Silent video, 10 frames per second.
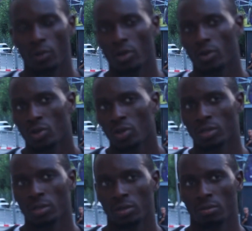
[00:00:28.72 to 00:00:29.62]
we look
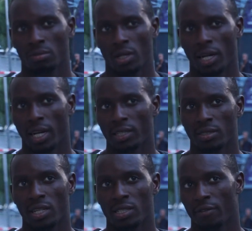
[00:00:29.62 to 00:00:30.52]
good like I
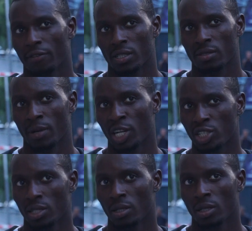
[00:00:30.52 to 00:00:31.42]
say, it's the first
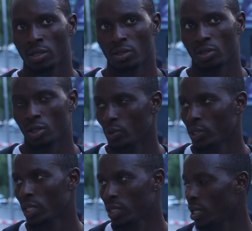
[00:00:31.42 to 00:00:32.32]
match, so we
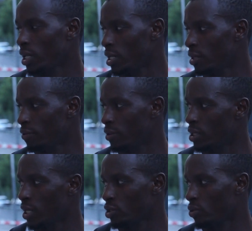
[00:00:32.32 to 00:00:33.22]
just get ready for
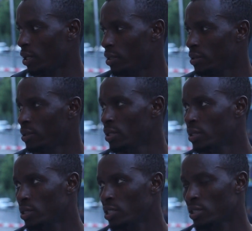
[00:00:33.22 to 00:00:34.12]
the next one.
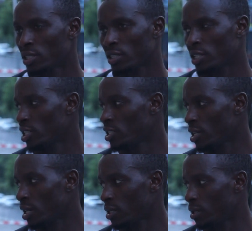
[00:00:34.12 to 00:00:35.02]
This season just
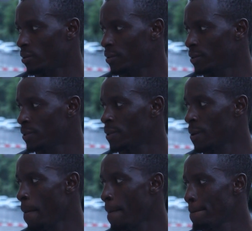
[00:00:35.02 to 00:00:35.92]
started.
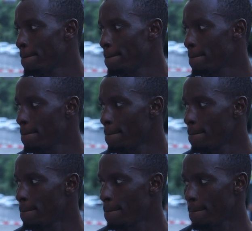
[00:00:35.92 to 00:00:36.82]

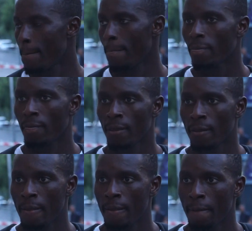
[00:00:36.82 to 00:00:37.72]
What's your
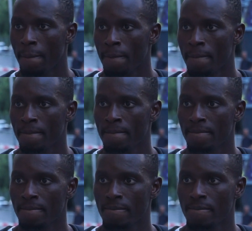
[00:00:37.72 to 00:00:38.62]
ambitions with the
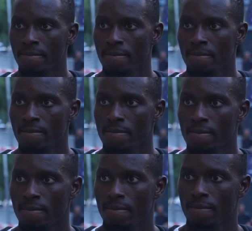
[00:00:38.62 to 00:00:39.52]
club and uh,
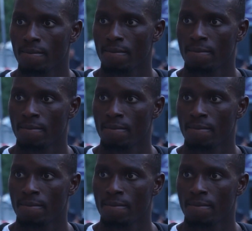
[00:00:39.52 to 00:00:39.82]
yours?